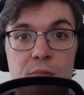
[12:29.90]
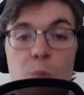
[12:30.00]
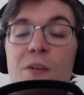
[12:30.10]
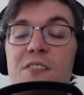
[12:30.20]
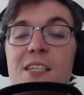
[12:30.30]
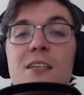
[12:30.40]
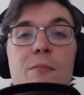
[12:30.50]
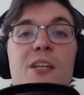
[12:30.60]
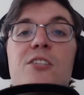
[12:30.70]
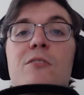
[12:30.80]
We've seen
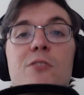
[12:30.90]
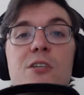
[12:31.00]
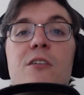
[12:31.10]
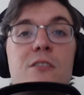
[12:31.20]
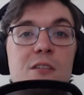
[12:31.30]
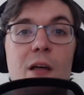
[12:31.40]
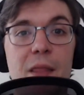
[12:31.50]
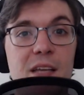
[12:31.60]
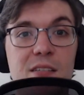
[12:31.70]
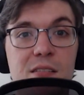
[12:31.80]
diminishing returns on
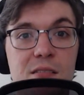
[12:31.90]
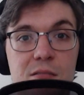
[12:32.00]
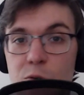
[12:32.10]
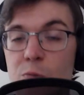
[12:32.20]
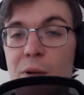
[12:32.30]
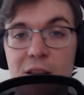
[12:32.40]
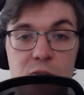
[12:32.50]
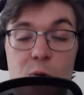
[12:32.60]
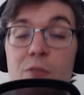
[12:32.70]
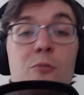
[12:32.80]
this through
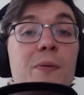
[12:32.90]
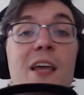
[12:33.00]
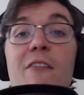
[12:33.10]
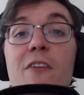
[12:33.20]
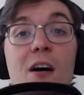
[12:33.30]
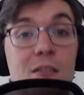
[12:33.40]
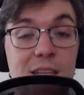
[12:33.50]
Bellator, through PFL.